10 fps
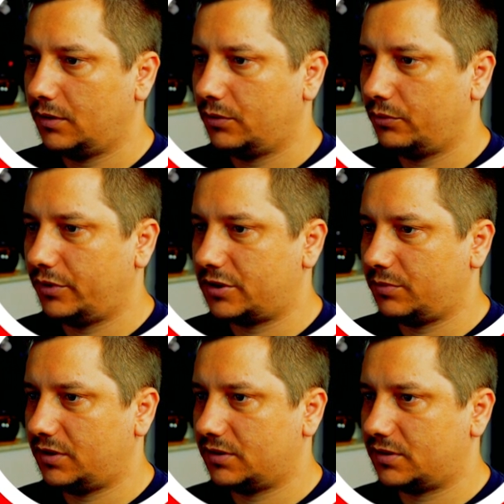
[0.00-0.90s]
which
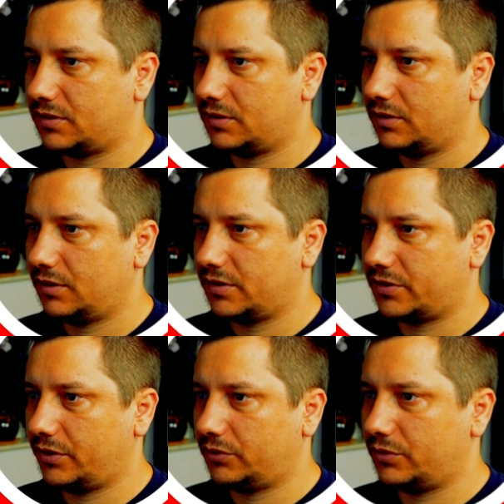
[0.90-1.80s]
means it's
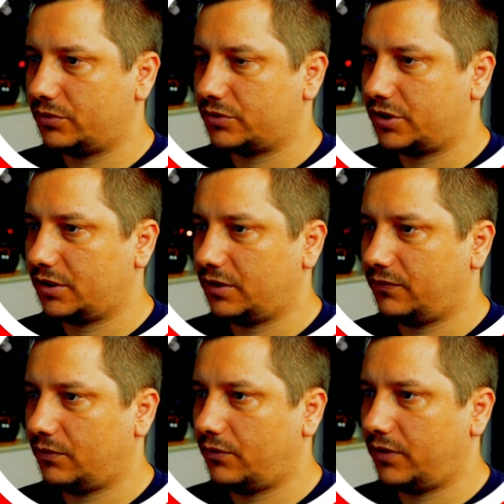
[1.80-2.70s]
going to check if
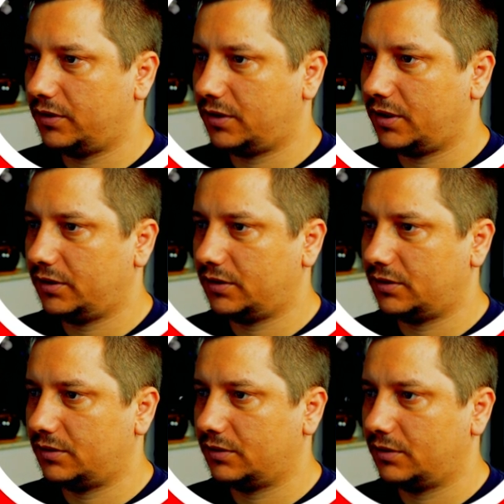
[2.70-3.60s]
authenticated
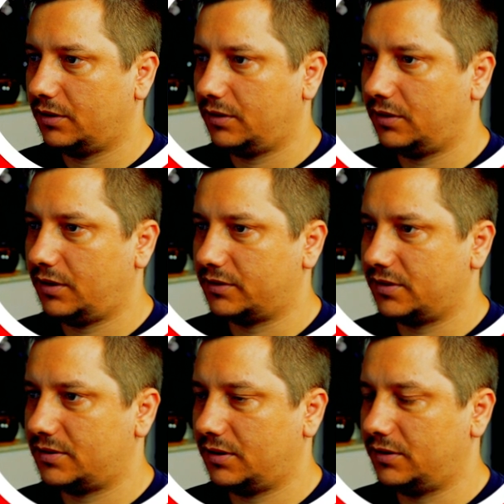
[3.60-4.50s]

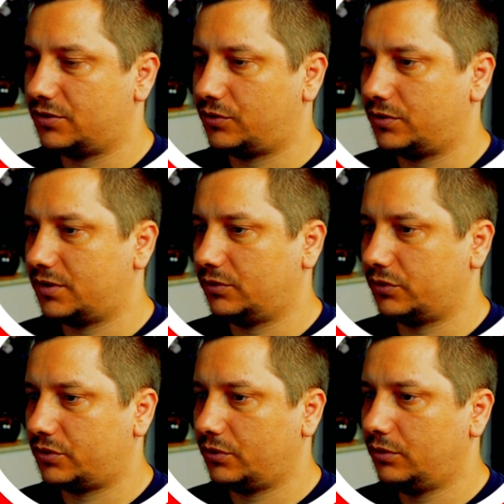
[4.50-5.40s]
exists and is set to
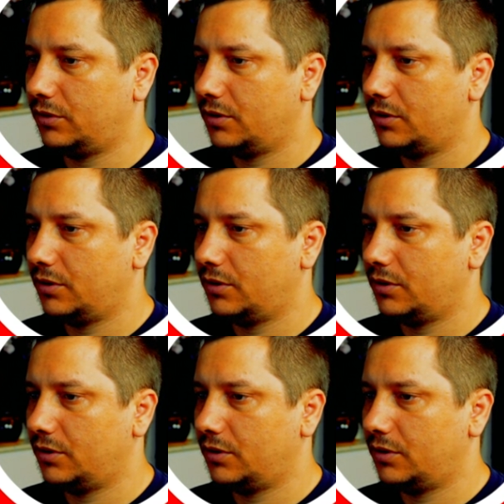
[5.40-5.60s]
true,